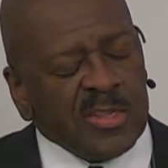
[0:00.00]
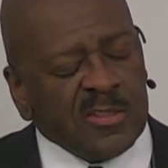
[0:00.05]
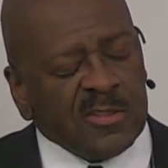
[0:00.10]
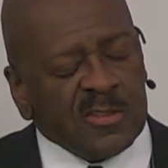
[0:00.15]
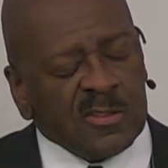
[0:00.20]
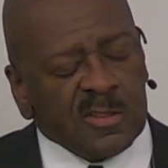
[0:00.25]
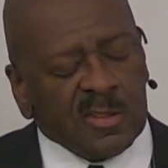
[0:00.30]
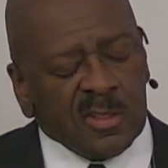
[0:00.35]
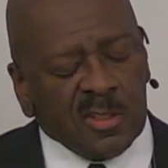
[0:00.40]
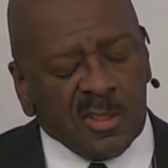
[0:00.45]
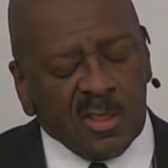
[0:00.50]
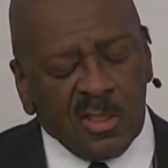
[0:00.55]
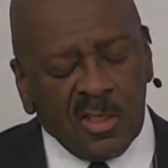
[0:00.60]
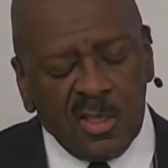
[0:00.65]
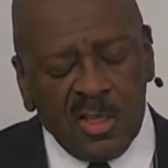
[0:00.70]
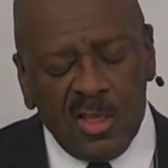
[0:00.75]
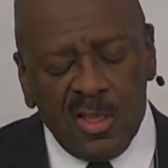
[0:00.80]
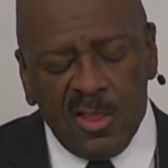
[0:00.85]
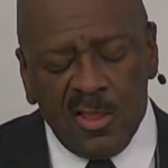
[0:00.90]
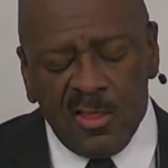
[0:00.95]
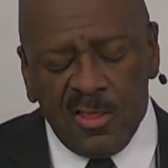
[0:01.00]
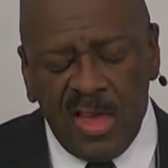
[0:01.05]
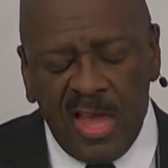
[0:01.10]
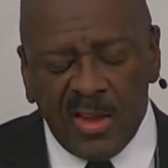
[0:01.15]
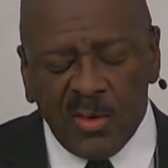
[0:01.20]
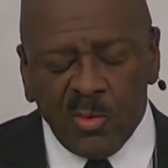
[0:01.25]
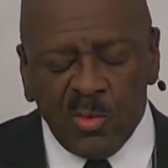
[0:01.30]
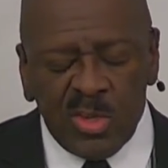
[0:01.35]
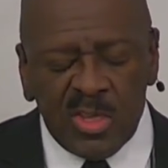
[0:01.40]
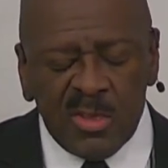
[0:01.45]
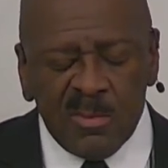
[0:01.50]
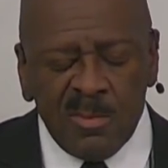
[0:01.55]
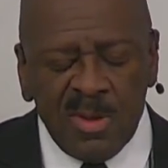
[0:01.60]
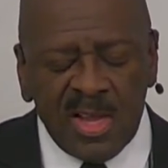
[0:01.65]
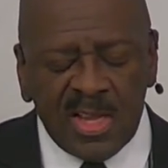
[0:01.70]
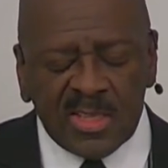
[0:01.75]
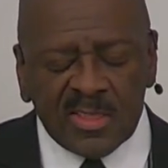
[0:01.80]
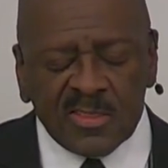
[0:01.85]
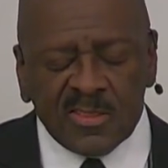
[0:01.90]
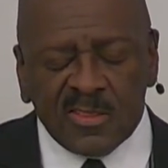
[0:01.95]
Amen. That we
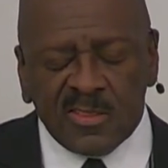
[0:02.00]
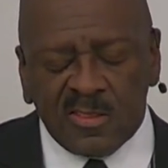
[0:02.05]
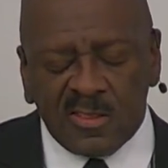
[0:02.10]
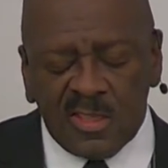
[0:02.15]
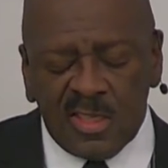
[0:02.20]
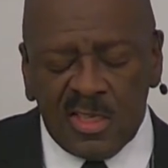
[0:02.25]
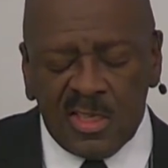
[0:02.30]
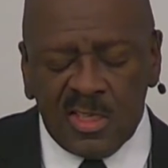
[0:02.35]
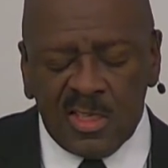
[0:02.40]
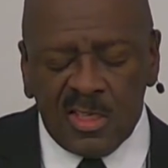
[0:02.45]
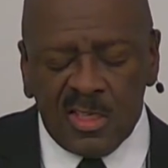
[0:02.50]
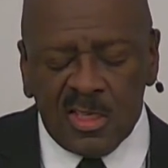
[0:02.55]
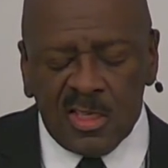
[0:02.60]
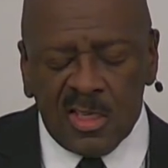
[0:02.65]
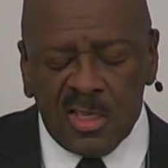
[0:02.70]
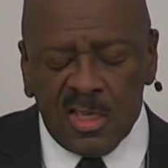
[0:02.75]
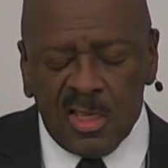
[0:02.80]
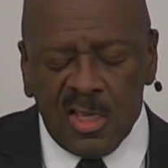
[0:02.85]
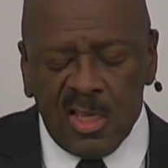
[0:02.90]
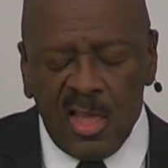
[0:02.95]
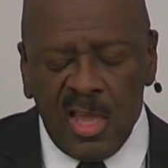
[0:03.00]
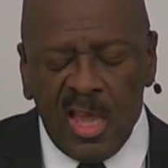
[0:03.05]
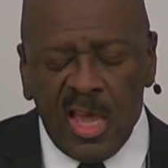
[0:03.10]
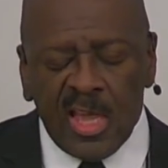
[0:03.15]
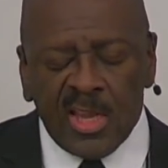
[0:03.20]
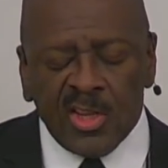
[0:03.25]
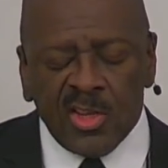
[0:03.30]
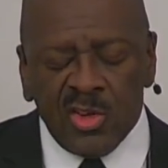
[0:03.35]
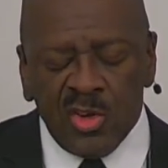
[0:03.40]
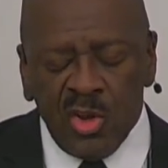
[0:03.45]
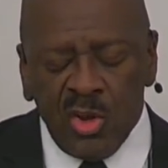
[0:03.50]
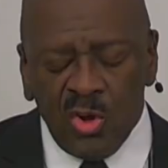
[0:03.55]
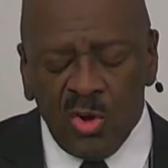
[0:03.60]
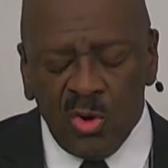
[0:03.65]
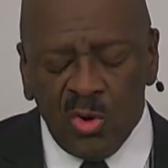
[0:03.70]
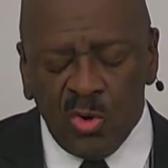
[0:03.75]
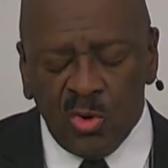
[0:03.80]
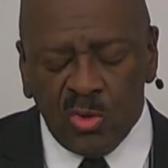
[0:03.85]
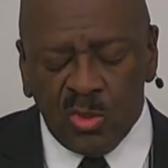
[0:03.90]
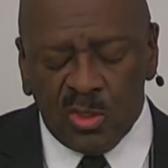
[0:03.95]
might see and
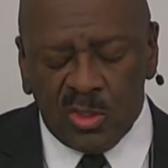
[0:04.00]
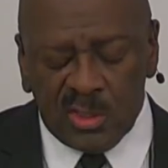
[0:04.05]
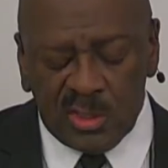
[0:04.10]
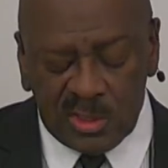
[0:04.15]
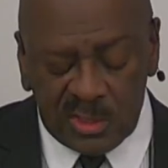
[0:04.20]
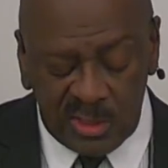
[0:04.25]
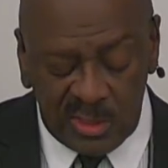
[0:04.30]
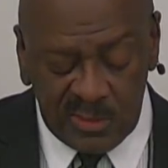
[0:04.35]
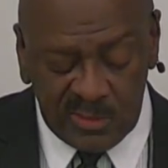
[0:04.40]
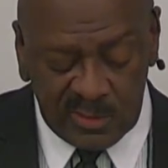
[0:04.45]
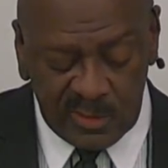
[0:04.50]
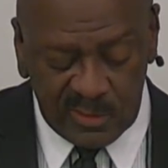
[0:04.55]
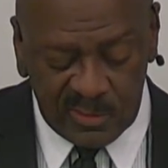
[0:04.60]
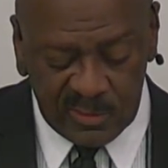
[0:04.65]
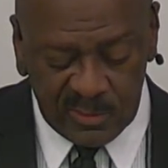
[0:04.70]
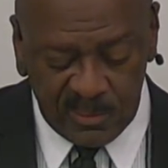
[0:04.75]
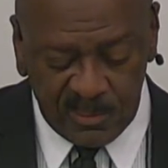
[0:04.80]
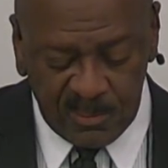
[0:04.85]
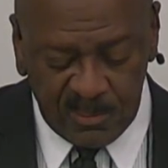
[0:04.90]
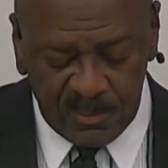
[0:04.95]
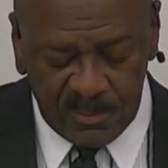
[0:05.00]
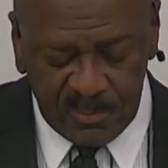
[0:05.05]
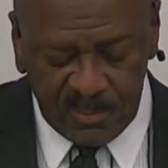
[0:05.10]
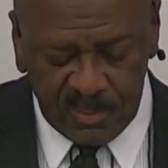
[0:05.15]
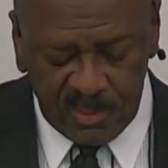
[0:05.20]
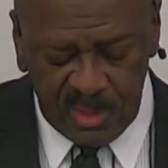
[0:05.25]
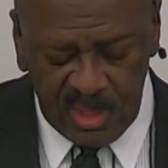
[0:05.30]
know Jesus. Amen.